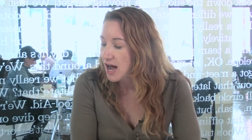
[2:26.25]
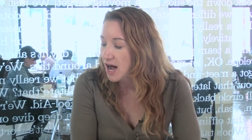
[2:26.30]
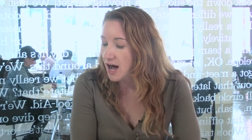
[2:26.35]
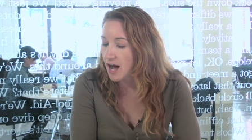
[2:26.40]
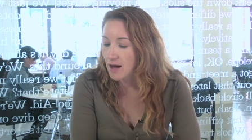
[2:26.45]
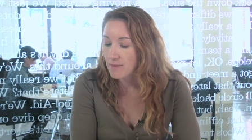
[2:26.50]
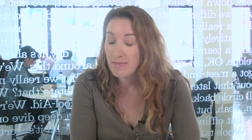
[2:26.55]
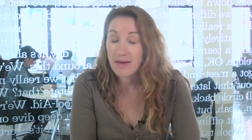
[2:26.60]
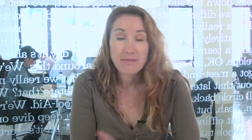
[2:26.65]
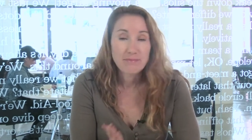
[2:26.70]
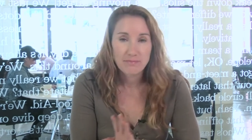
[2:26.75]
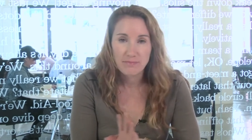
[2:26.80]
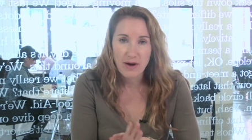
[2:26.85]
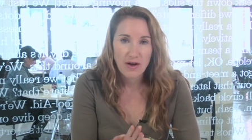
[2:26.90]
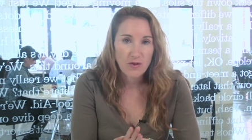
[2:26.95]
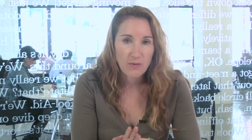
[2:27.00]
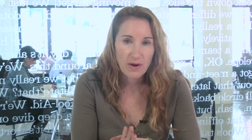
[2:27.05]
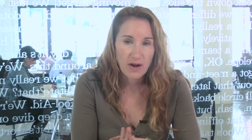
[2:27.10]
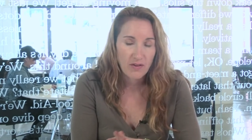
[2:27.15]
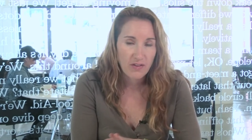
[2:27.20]
Um, and
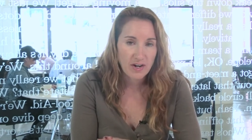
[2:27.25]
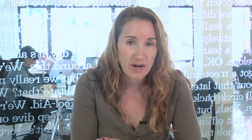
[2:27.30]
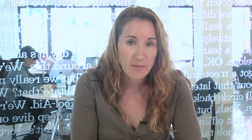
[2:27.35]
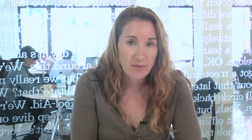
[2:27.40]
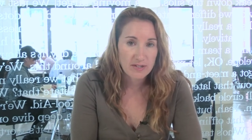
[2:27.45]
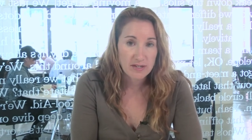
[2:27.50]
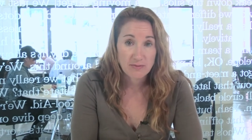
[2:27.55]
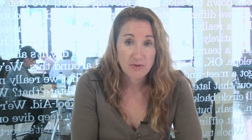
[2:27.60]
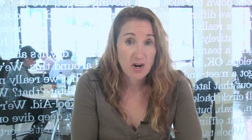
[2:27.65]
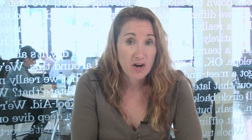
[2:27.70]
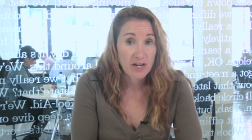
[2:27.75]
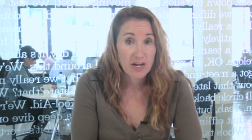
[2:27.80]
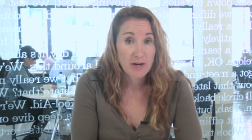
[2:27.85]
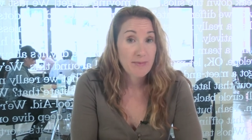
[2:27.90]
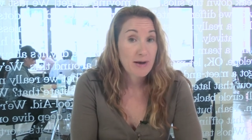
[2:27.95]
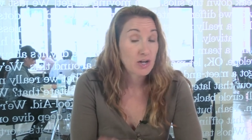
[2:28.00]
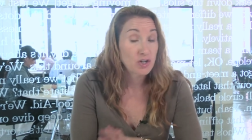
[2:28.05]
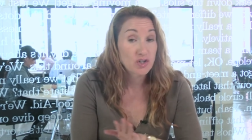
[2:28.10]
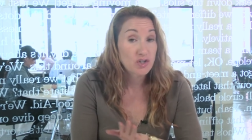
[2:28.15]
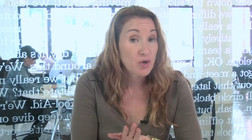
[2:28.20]
by the way, all the numbers I'm talking
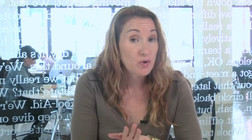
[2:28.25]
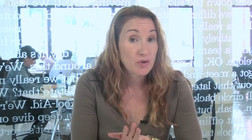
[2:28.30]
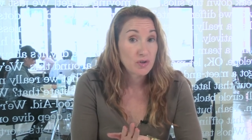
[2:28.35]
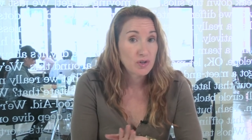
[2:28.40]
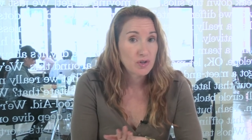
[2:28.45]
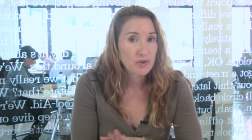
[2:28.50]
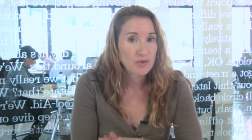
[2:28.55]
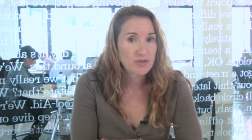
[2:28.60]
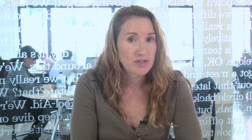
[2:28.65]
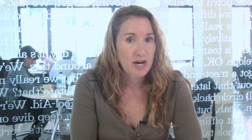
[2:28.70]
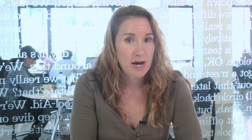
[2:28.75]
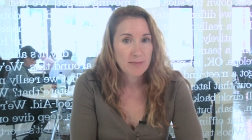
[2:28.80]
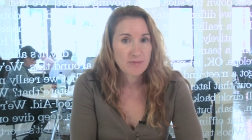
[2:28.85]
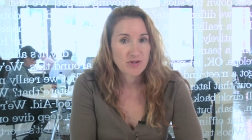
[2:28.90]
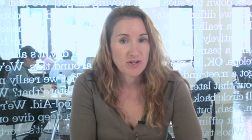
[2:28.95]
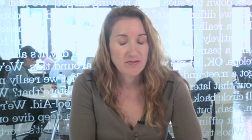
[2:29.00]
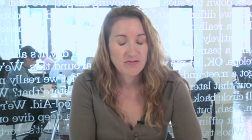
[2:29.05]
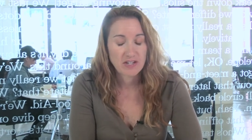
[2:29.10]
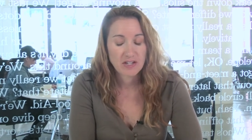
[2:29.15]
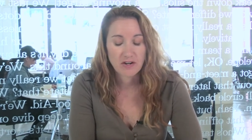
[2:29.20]
about don't include time
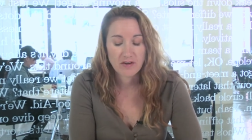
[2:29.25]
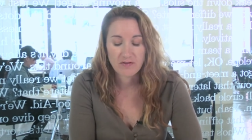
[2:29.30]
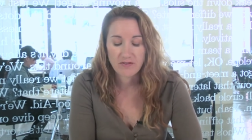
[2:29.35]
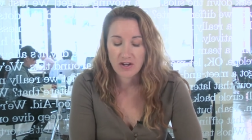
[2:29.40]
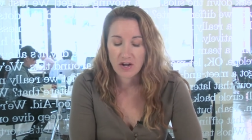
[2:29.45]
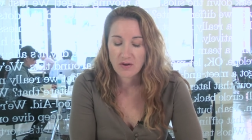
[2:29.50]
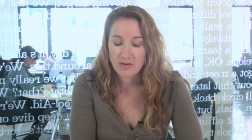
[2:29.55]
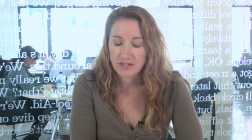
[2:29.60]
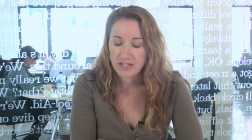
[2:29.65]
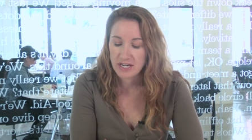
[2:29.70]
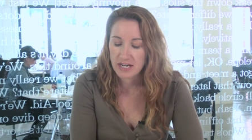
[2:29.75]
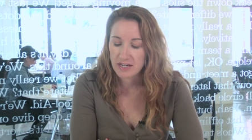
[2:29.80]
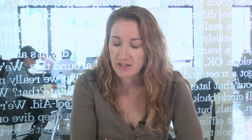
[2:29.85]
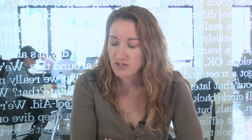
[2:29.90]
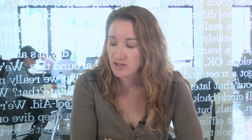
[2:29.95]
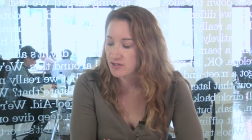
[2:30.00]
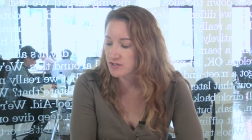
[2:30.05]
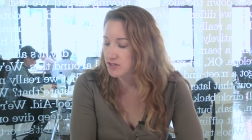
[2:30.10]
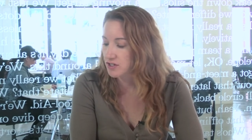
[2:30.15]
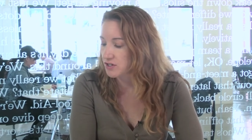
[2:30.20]
shifting or VOD,
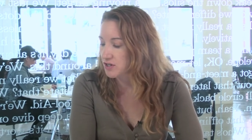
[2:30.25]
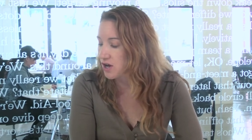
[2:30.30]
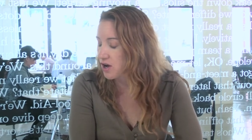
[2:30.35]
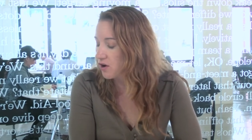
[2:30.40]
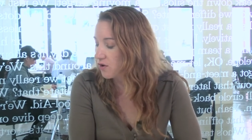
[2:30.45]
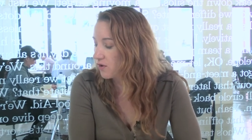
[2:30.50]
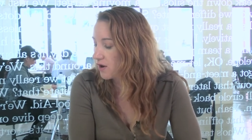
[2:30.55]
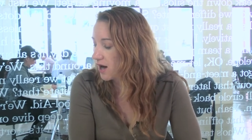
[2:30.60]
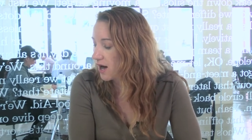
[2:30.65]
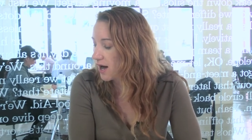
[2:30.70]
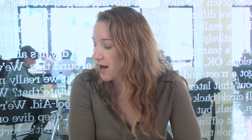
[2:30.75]
just so you know.